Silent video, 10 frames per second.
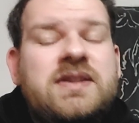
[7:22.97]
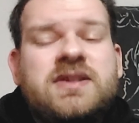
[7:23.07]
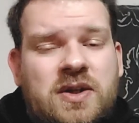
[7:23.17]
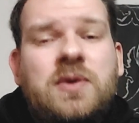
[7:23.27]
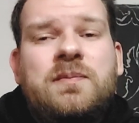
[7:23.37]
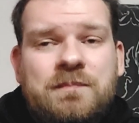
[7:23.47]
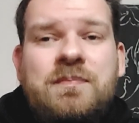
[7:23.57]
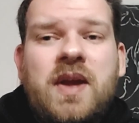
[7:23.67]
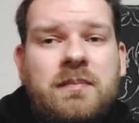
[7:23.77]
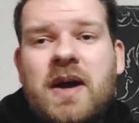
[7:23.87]
so
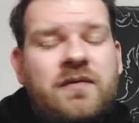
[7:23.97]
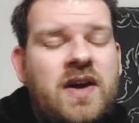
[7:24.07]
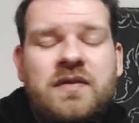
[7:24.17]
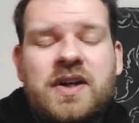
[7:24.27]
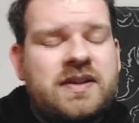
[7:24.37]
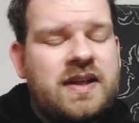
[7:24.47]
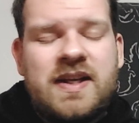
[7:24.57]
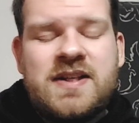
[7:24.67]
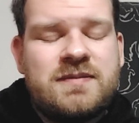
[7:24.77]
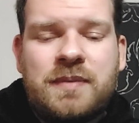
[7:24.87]
my favorite
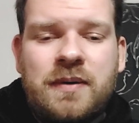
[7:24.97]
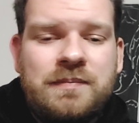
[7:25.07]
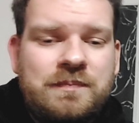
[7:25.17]
INSPO.